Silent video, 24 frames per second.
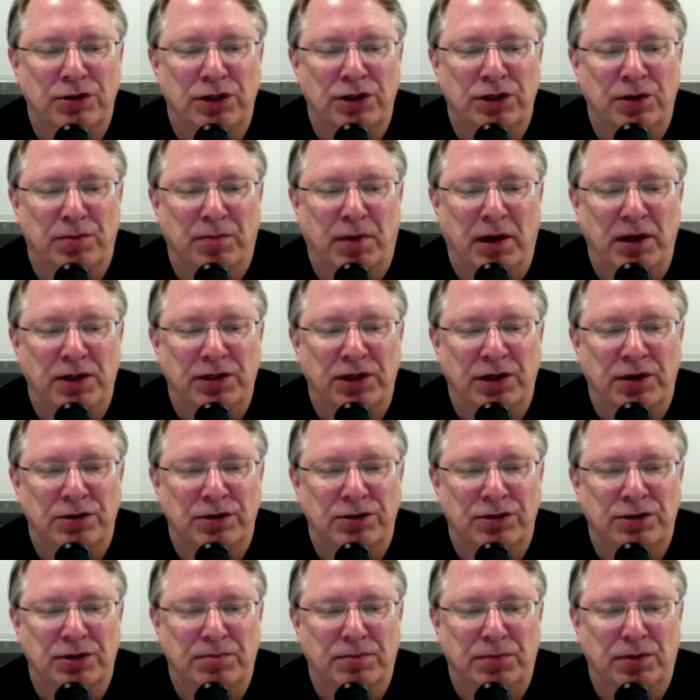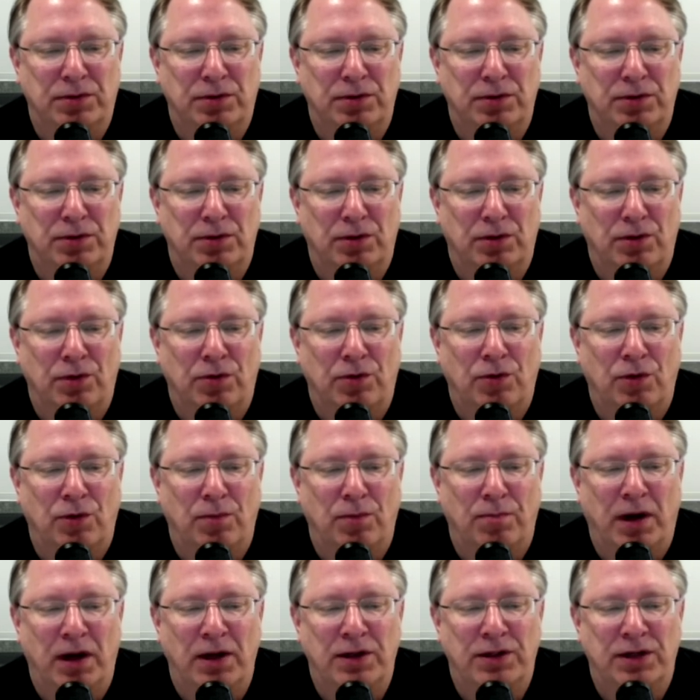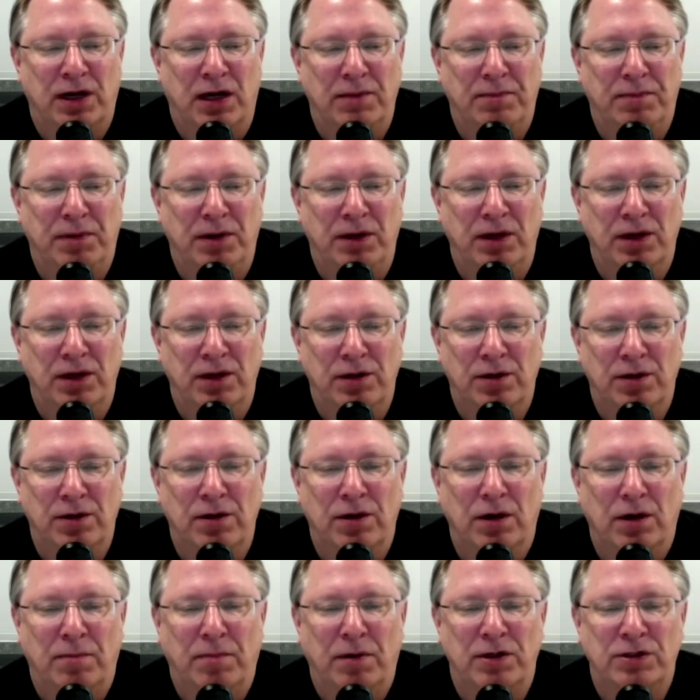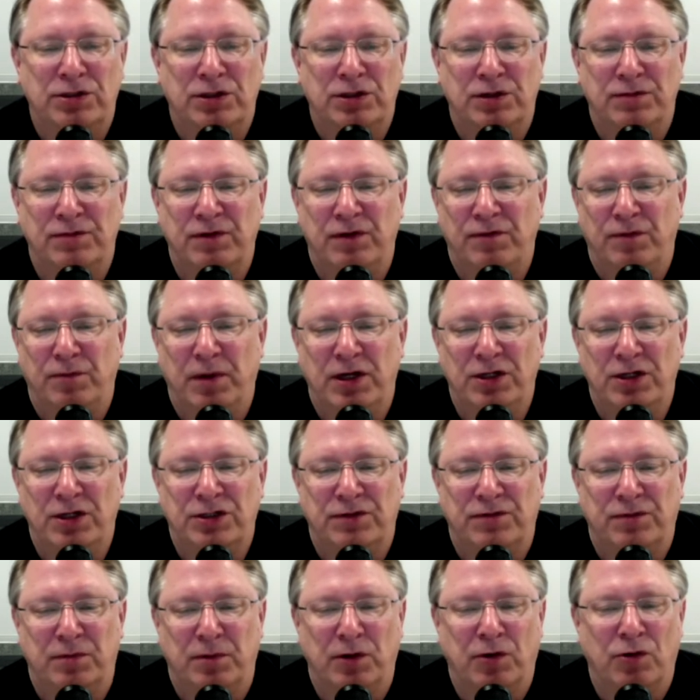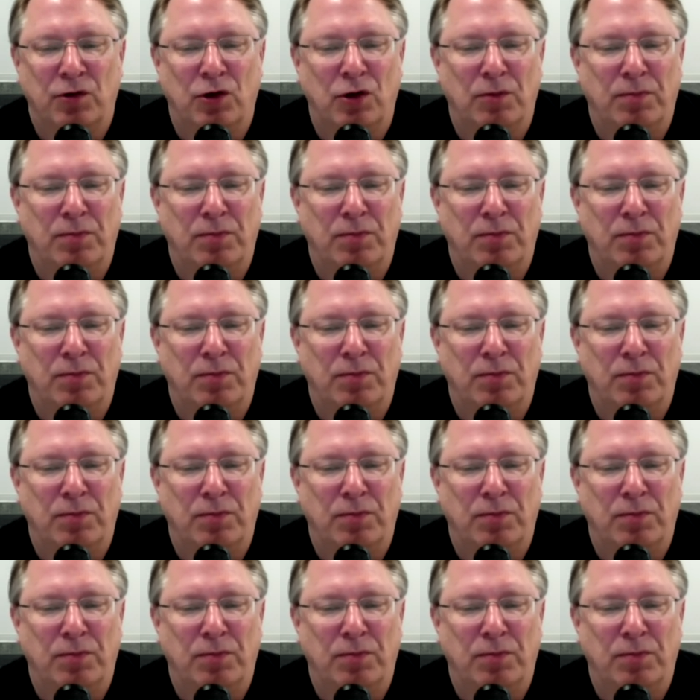either by ticker symbol or by typing in a bunch of information from a group.